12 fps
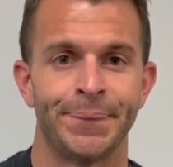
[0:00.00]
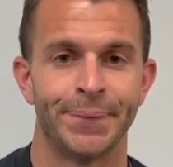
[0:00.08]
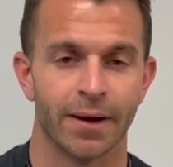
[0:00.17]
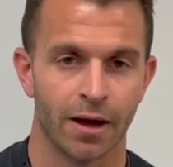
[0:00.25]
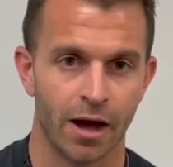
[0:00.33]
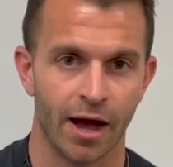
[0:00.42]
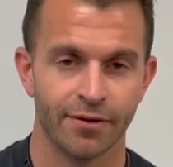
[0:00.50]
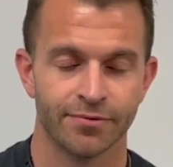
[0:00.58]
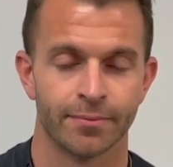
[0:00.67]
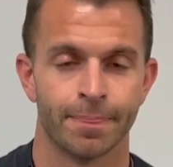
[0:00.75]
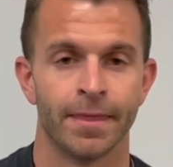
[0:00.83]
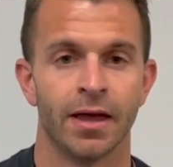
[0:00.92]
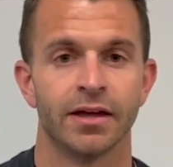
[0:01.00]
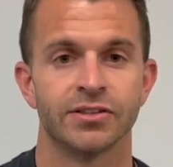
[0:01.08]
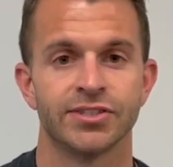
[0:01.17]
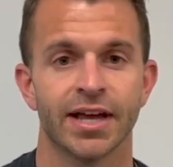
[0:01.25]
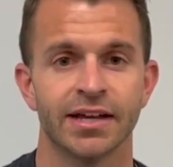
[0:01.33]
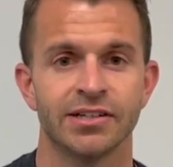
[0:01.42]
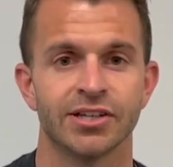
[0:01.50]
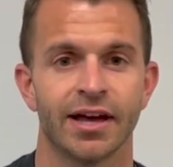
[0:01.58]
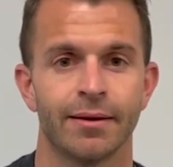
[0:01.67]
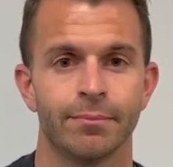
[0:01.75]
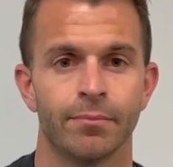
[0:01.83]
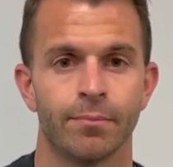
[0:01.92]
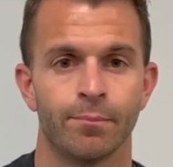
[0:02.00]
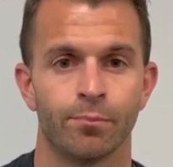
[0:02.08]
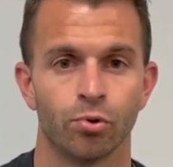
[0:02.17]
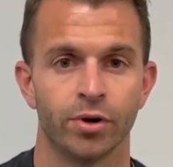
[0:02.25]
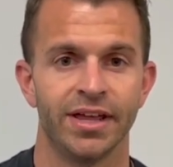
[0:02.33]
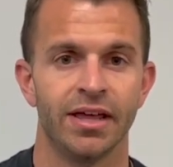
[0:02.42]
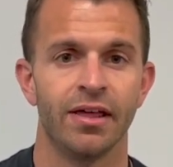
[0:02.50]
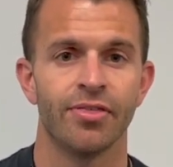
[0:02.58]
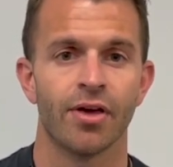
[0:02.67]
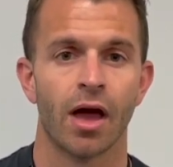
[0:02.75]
Off. Second time, breathe.